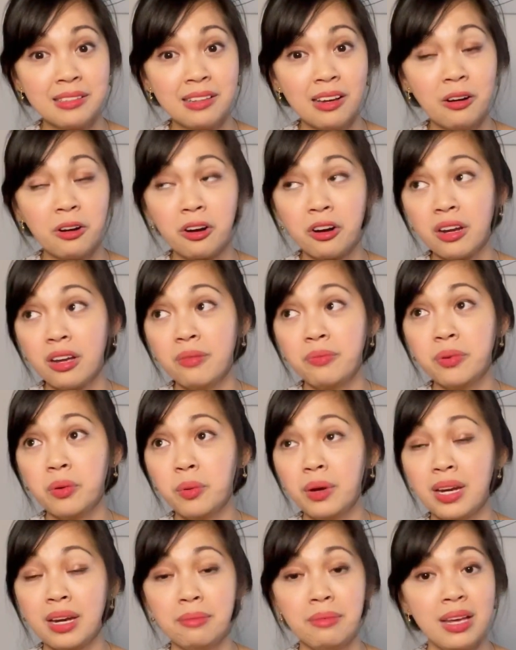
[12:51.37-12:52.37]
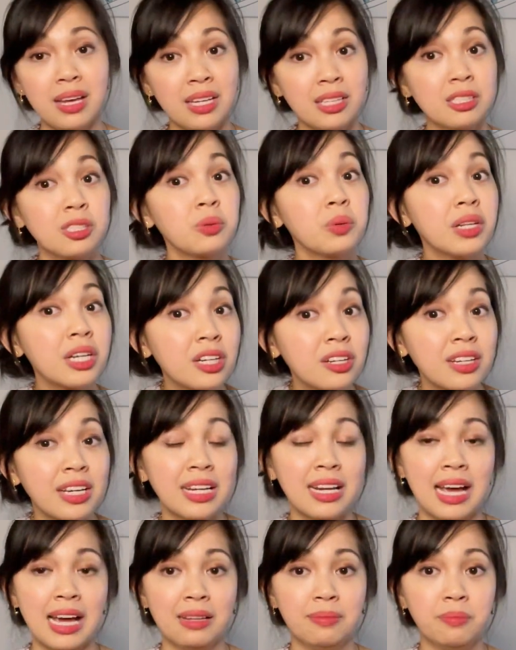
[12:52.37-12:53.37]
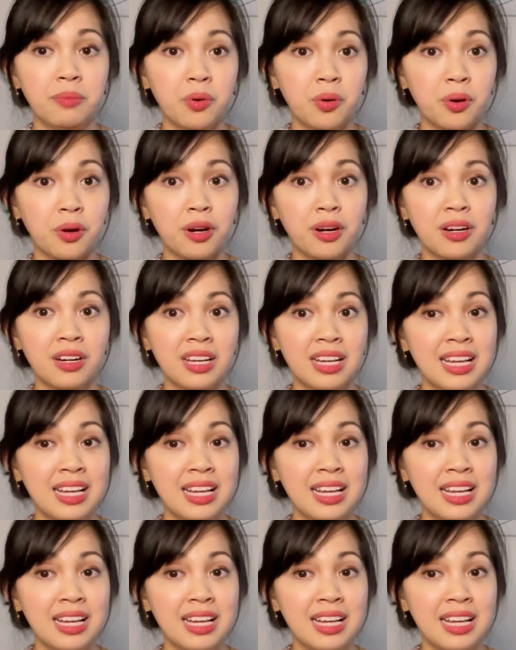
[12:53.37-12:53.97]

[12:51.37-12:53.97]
Or if you want to make it sweeter, you can add more.